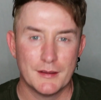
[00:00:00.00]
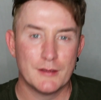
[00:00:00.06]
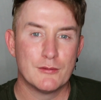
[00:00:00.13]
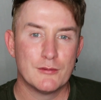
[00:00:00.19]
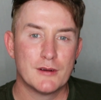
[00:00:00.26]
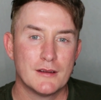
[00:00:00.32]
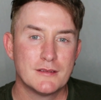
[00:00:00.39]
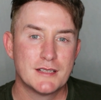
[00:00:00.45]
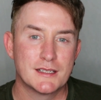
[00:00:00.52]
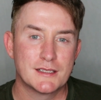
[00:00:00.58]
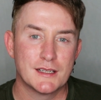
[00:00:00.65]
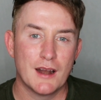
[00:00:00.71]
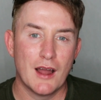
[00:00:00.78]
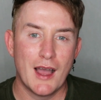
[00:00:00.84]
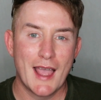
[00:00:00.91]
Now you'll notice
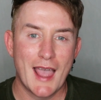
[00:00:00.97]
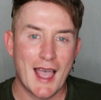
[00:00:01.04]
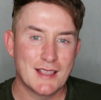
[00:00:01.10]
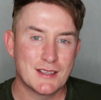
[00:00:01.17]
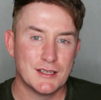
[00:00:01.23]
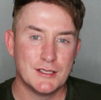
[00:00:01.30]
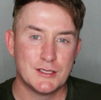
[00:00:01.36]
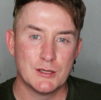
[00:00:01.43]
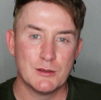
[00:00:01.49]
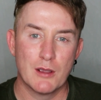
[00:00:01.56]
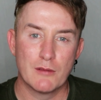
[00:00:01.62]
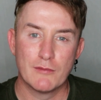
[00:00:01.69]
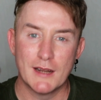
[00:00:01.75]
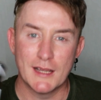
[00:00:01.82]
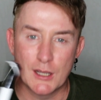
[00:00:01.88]
that I actually do
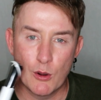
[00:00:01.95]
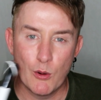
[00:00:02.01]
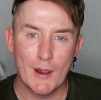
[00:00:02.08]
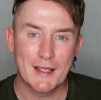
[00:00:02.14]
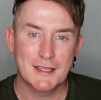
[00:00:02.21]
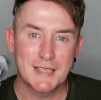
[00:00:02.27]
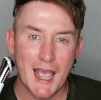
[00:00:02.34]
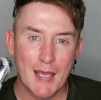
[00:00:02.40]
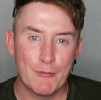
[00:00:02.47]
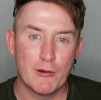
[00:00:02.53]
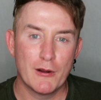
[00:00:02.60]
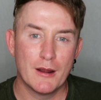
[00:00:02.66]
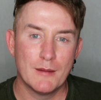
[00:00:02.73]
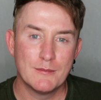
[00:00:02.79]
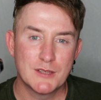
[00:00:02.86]
a really quick
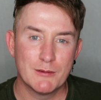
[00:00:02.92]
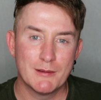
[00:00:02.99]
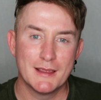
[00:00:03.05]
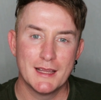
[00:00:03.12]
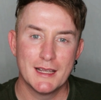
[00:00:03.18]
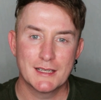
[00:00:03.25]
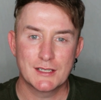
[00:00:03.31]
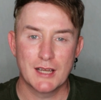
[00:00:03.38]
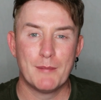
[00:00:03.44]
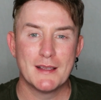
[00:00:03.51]
tap when I'm doing this.